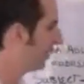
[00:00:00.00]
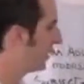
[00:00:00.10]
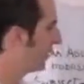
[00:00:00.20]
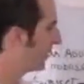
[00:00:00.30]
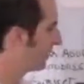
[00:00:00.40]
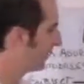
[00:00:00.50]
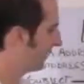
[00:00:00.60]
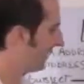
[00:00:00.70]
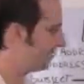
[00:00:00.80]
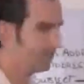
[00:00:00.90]
But you also
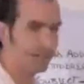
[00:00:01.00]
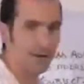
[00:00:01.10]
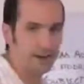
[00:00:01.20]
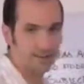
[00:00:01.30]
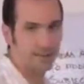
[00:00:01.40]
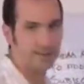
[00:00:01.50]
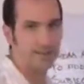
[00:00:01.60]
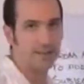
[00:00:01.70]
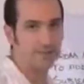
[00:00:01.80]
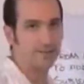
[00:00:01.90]
want to have some
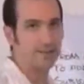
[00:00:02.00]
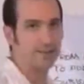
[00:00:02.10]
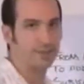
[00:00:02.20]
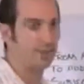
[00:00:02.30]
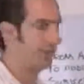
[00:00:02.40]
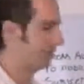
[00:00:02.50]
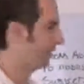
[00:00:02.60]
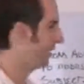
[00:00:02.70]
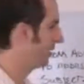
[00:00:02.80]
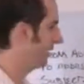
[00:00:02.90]
cross-sells and upsells in there.
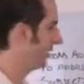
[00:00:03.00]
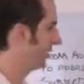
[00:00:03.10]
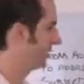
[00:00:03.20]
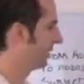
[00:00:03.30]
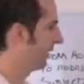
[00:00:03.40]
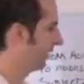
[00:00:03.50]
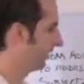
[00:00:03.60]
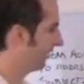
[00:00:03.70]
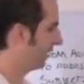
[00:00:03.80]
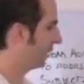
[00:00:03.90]
So maybe you're
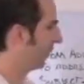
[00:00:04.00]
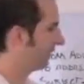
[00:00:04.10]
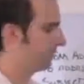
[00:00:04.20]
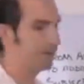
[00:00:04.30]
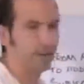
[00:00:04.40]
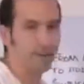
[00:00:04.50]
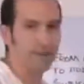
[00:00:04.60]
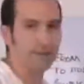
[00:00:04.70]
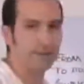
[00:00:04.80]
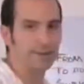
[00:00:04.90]
selling kind of one of your
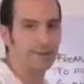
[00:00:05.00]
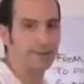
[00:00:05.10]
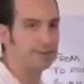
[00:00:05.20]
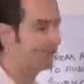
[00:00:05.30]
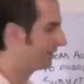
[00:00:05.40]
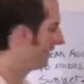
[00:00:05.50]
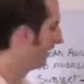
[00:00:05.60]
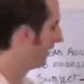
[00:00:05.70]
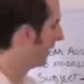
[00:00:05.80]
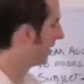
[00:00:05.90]
lower-end services.
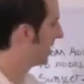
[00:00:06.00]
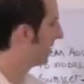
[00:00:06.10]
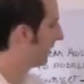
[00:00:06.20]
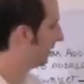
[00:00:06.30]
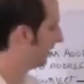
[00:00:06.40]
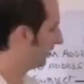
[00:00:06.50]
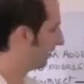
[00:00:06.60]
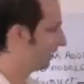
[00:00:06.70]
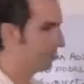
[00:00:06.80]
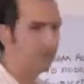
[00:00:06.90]
You want to
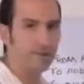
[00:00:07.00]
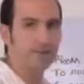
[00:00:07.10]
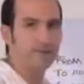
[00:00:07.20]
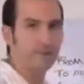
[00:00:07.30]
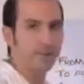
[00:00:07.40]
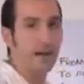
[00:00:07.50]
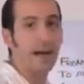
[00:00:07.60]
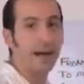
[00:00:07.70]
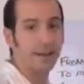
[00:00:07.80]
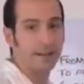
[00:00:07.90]
include some of the
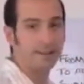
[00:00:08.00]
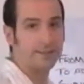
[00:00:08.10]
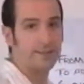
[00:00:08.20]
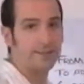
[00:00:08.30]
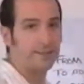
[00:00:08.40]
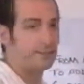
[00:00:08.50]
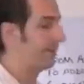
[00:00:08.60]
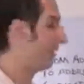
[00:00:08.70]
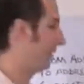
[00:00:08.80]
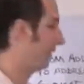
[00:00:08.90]
higher-end services
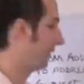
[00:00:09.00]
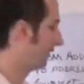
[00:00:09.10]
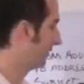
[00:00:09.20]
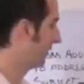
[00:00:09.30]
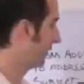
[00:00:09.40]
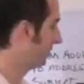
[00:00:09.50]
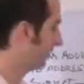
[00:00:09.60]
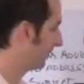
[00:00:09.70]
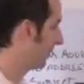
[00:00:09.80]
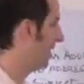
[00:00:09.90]
that are
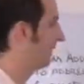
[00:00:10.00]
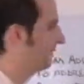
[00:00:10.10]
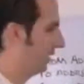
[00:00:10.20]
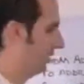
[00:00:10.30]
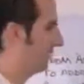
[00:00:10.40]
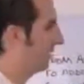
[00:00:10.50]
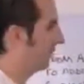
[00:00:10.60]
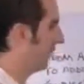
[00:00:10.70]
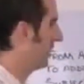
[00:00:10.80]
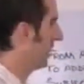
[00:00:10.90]
kind of
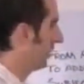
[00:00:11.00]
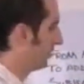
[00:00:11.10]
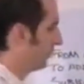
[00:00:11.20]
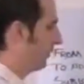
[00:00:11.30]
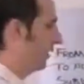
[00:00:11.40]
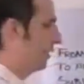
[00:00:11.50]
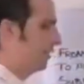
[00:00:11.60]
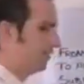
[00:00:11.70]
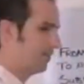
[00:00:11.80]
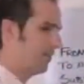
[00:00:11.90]
that
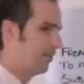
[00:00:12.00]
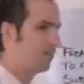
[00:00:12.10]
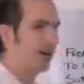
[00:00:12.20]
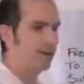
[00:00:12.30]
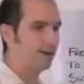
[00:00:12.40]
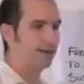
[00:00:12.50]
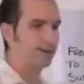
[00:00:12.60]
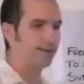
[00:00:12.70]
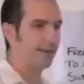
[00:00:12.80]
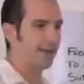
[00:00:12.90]
are around
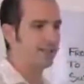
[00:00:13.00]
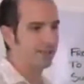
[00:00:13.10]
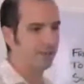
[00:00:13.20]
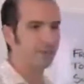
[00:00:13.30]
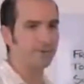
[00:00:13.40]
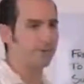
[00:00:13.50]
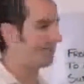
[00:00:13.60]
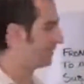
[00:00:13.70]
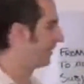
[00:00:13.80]
that same ultimate